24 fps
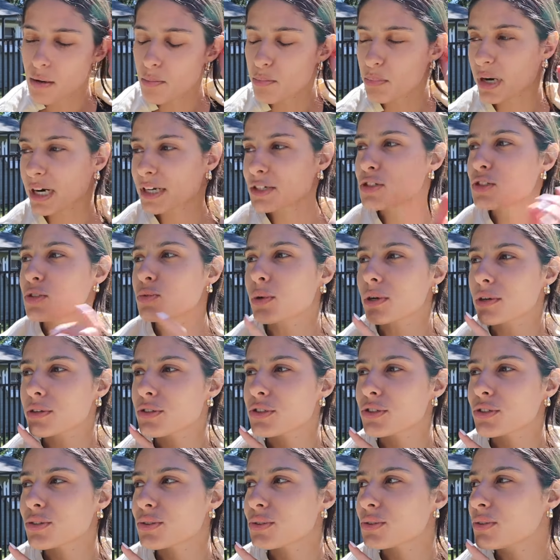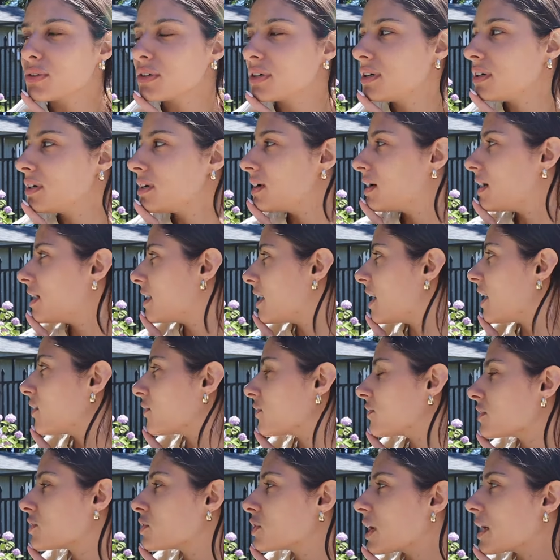But I do want to do an
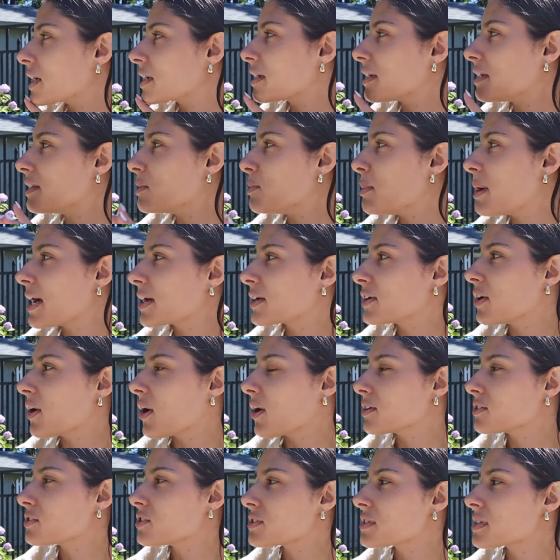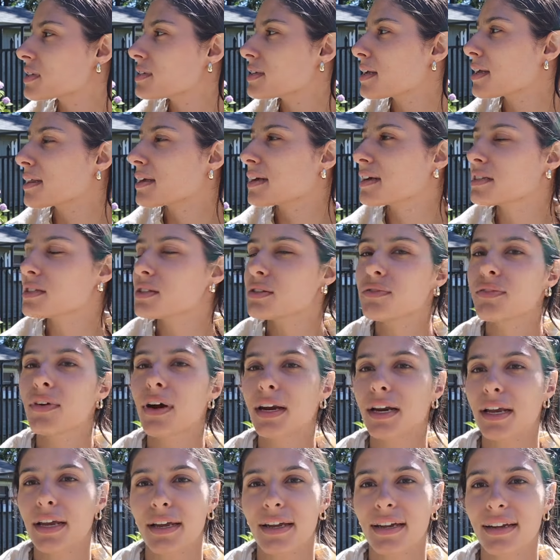outfit check in the backyard, just because I think it's
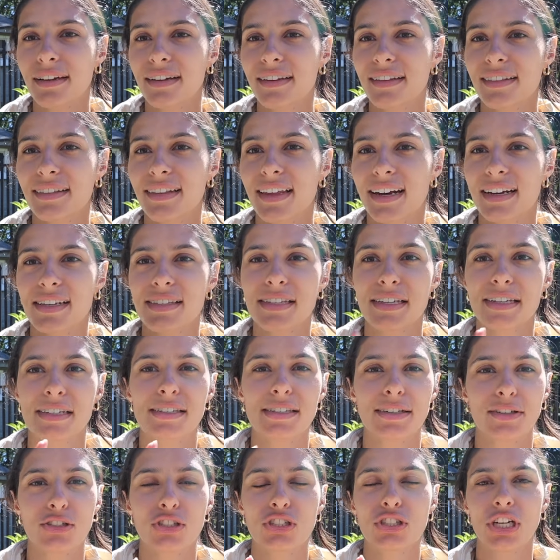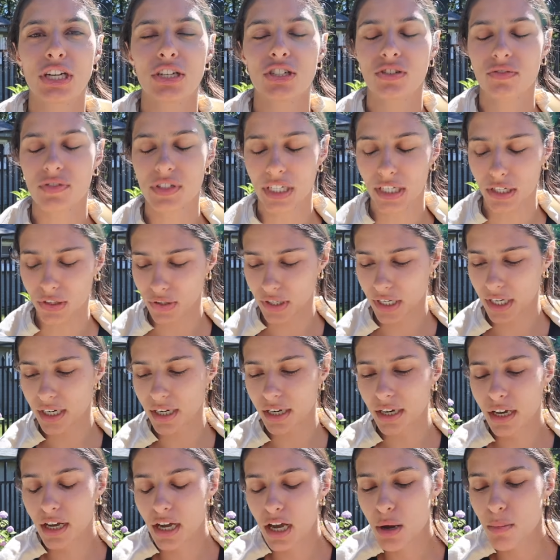funny that it's like such a change of
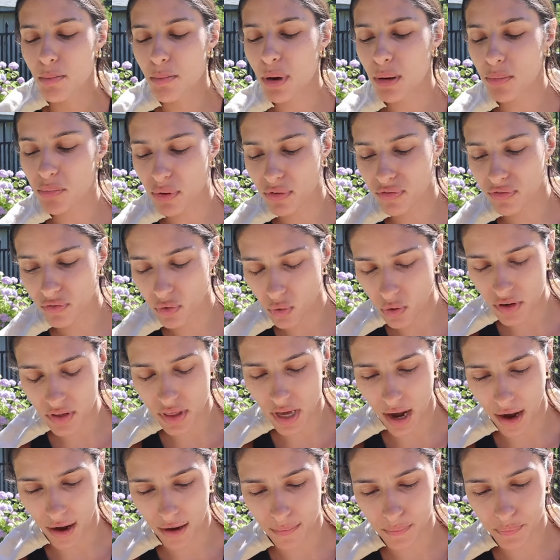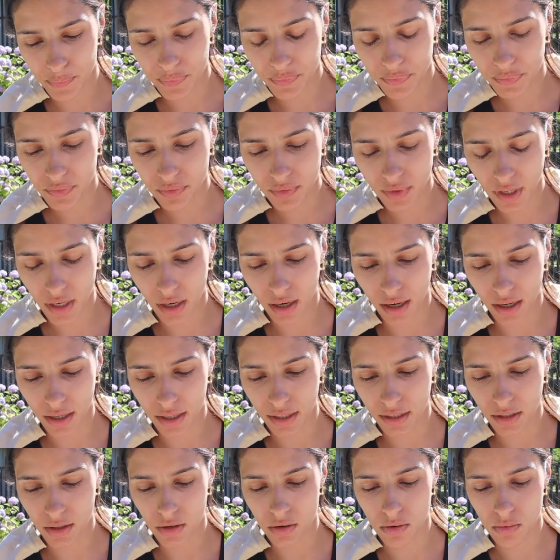scenery. But before that,
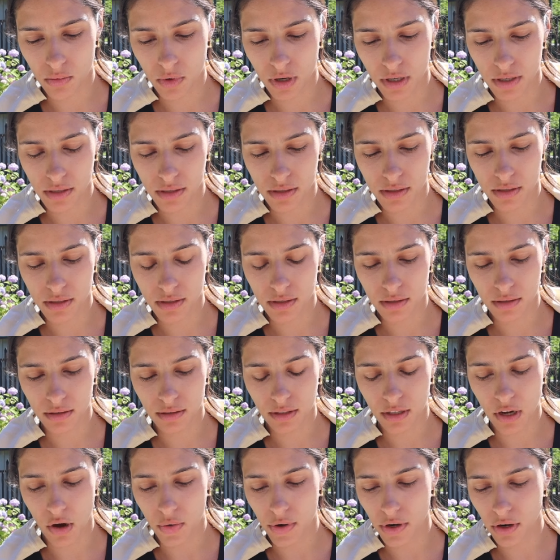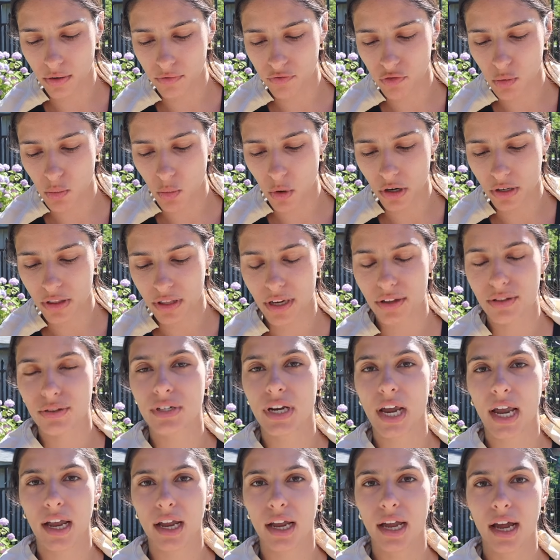I was going home from work the other
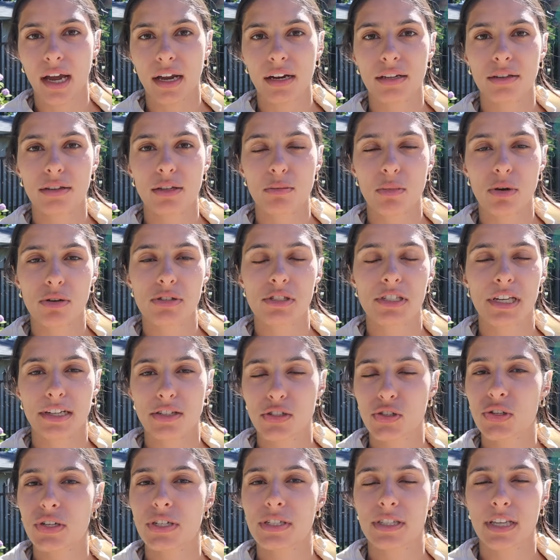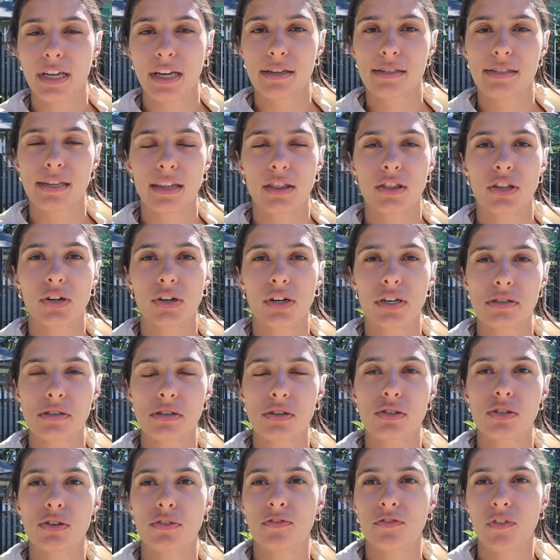day, and the most dangerous thing is that there is a
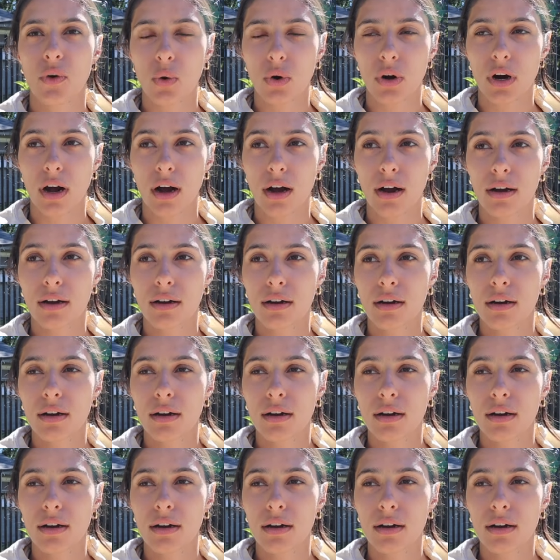Sephora